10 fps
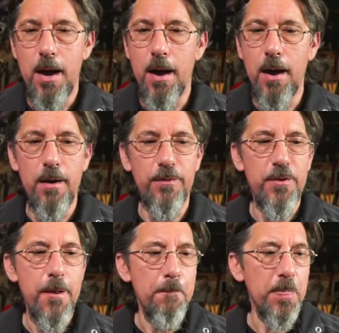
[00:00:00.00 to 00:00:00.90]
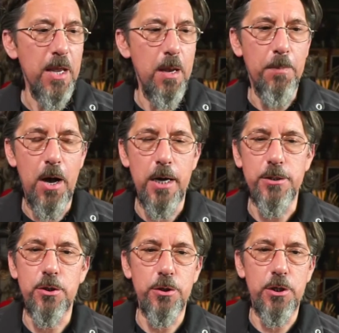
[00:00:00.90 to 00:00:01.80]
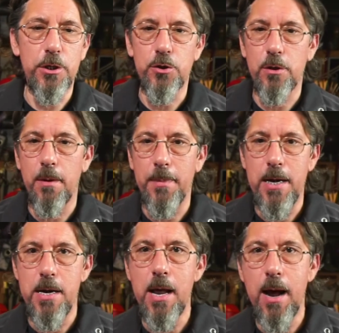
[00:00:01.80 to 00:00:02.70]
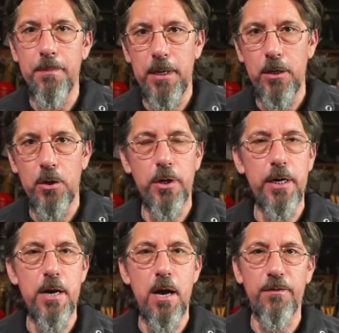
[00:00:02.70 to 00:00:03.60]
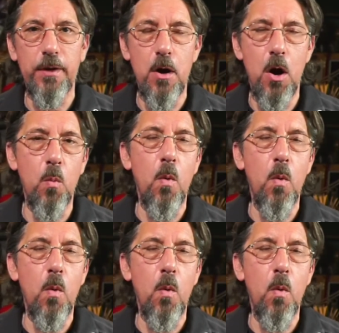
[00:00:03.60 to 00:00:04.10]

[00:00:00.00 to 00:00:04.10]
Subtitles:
of imposter syndrome and not being good enough and